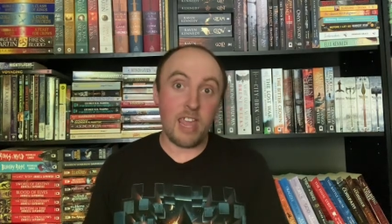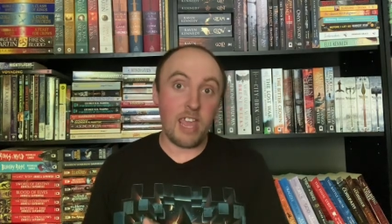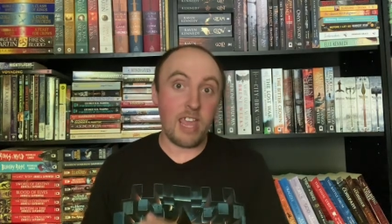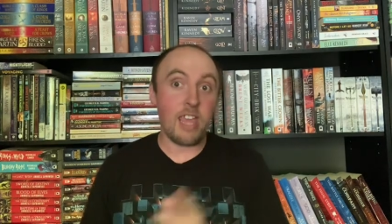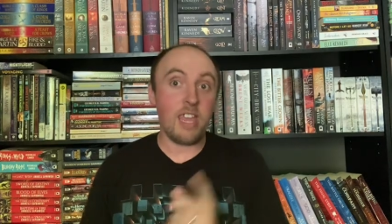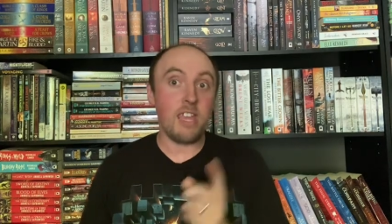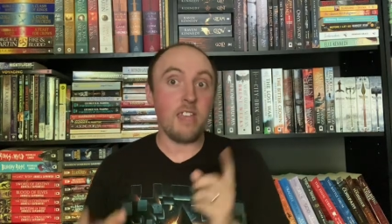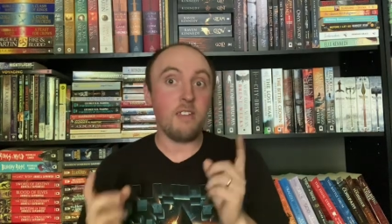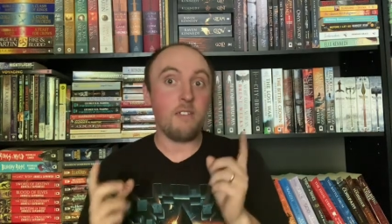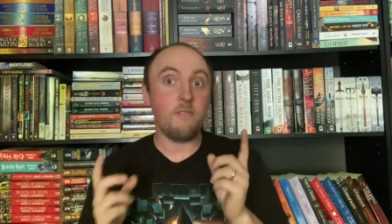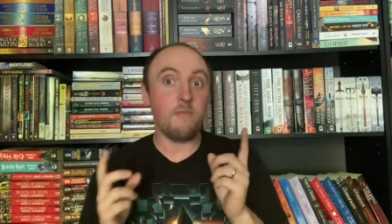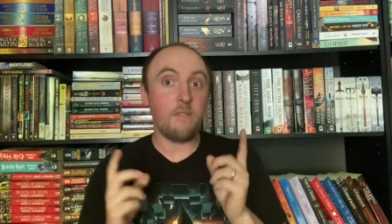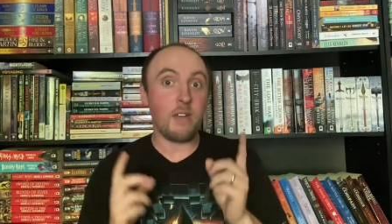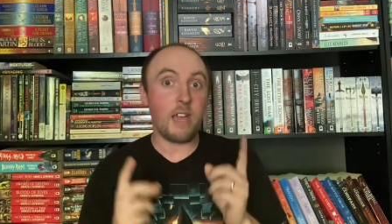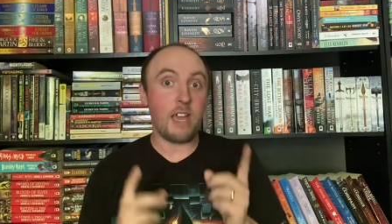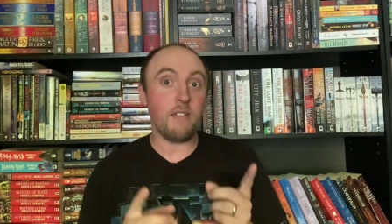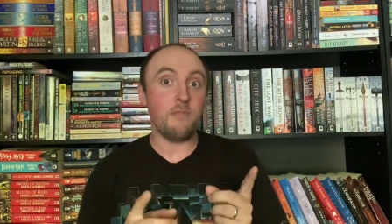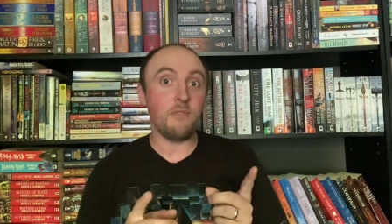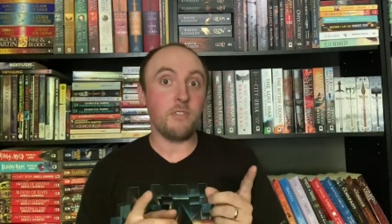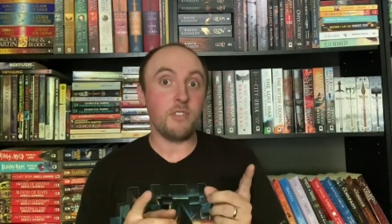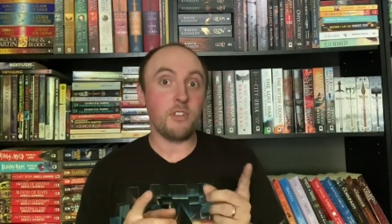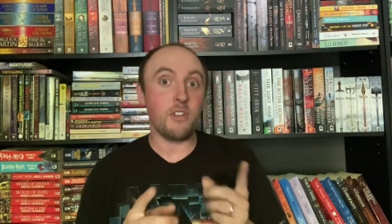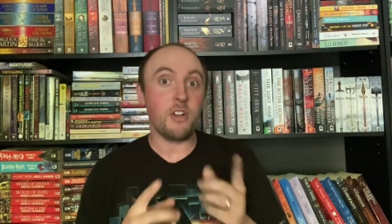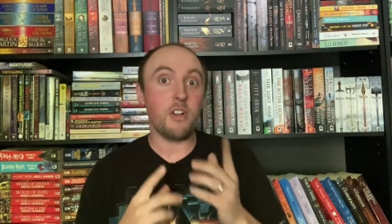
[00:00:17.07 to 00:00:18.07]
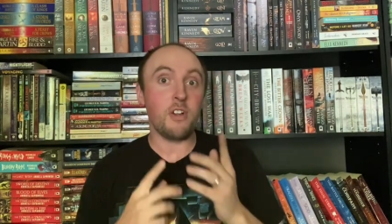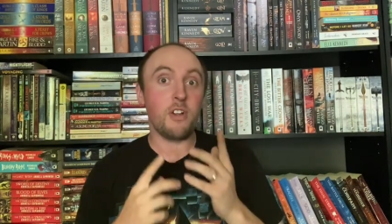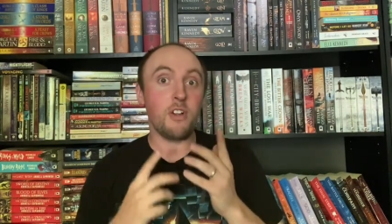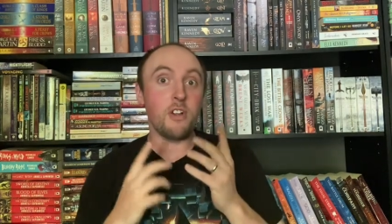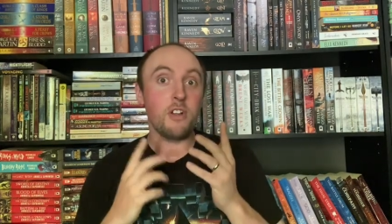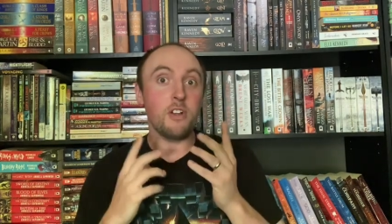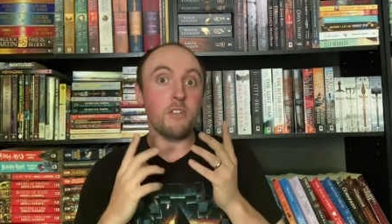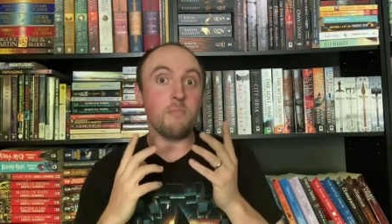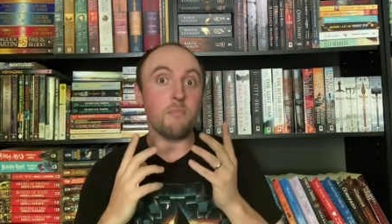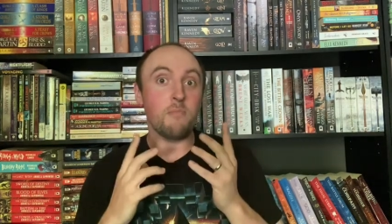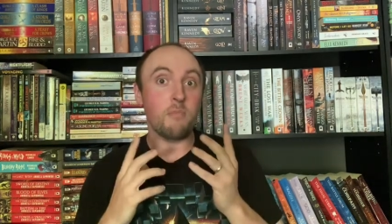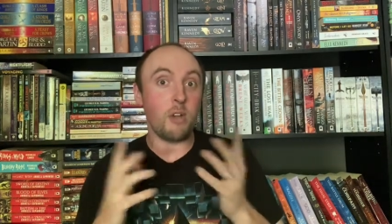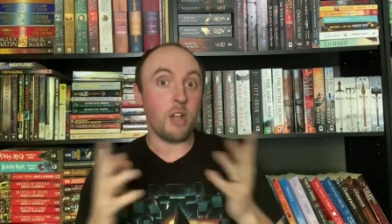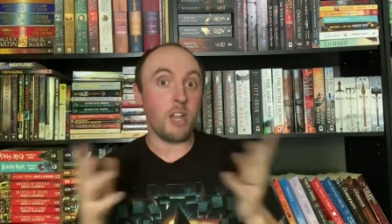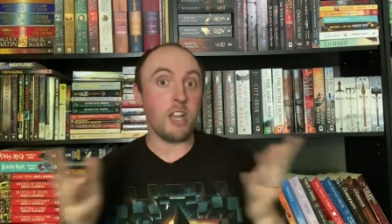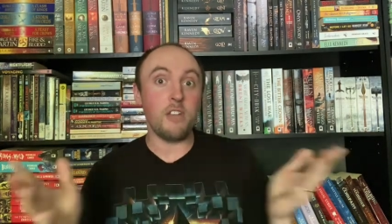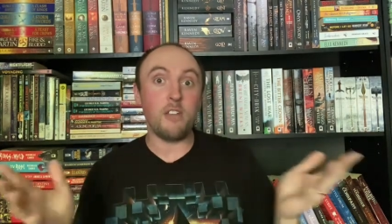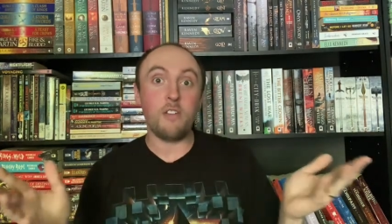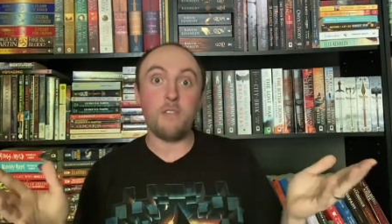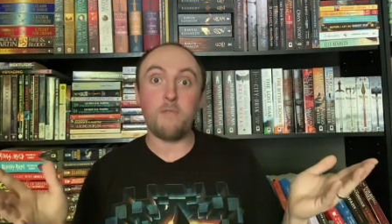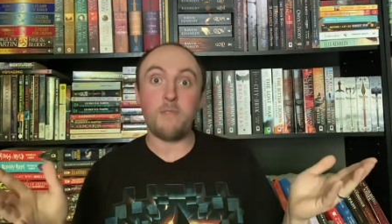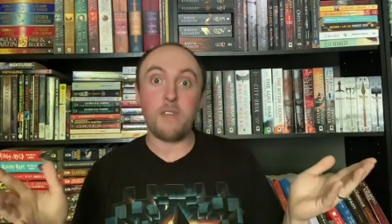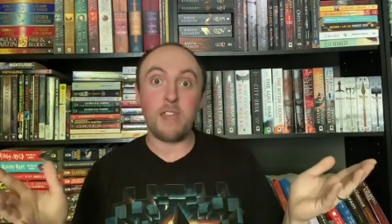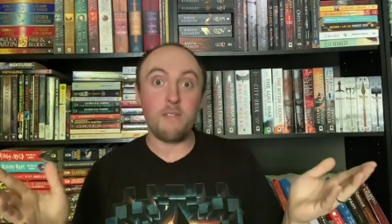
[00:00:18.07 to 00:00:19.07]
and five-star brand
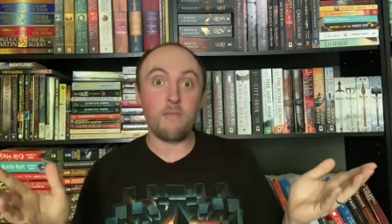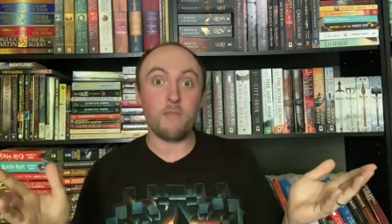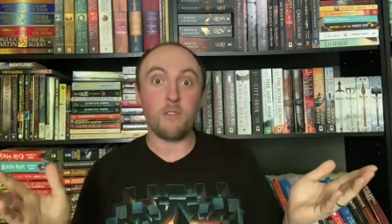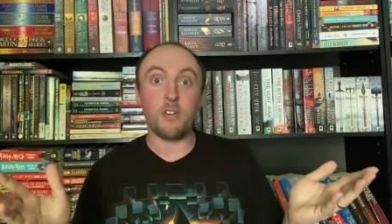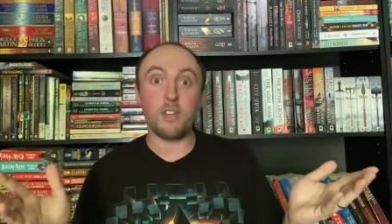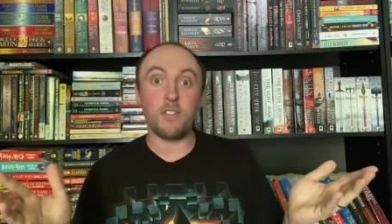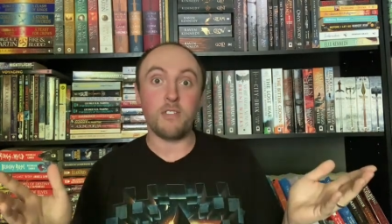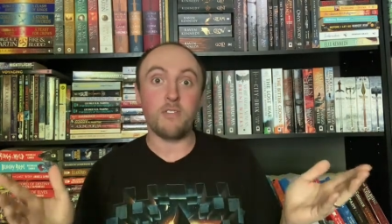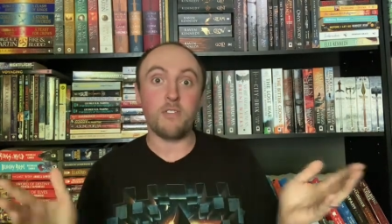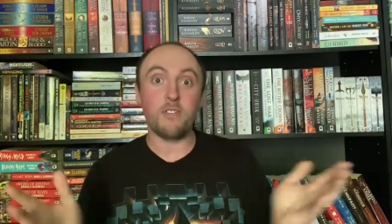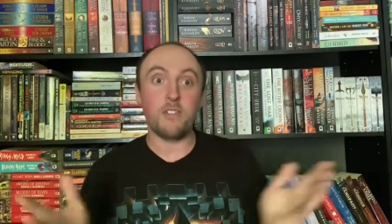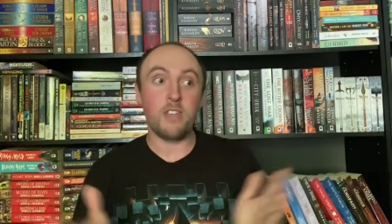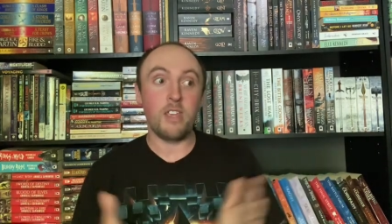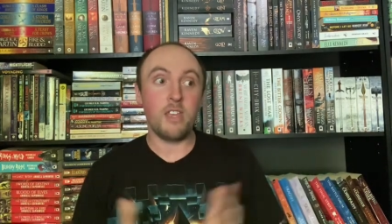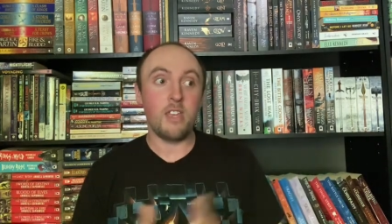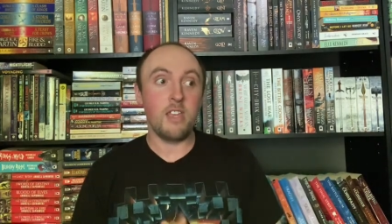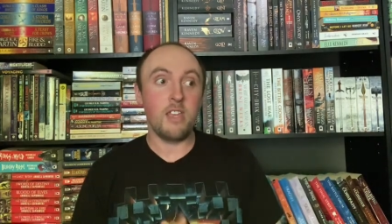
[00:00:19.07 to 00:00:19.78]
new favorites.